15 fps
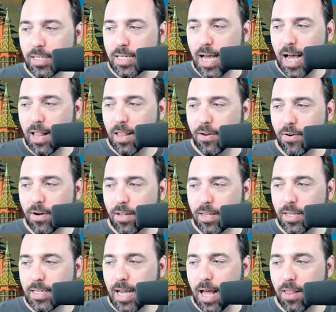between this
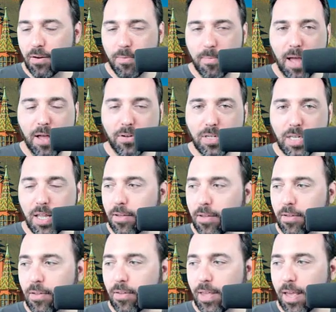dollar and this dollar
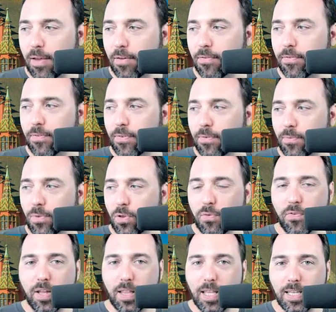amount
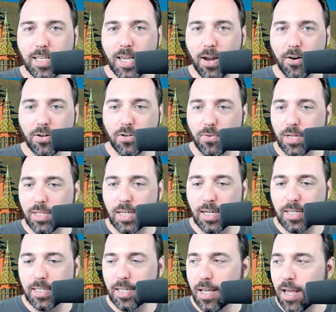if you fit these
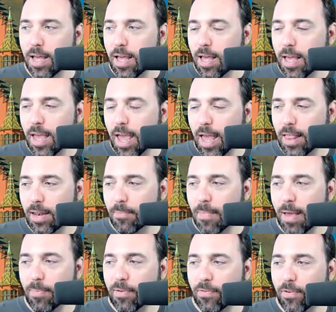characteristics.
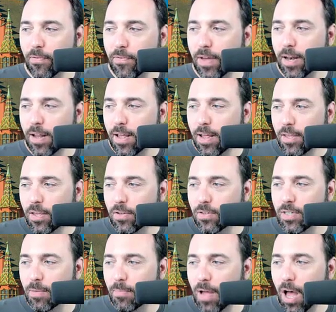And then maybe if you
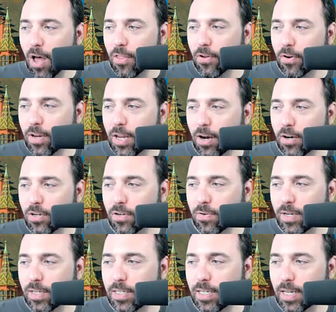fit some
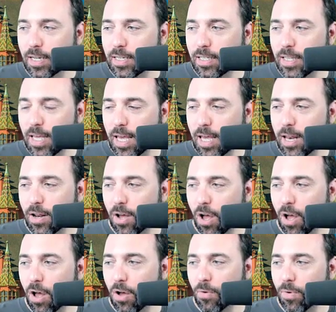other
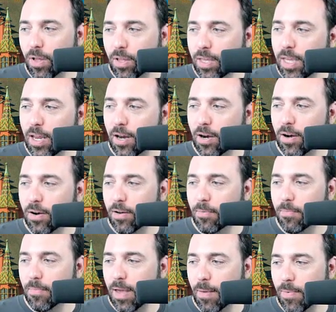characteristics, then
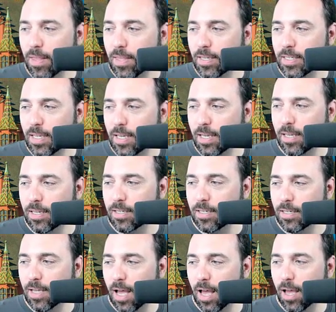here maybe
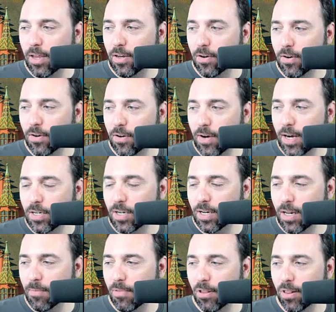this is
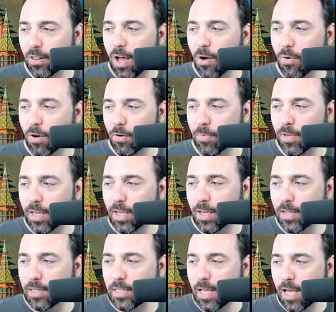you're actually going to be
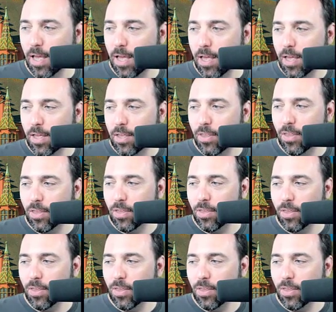lower because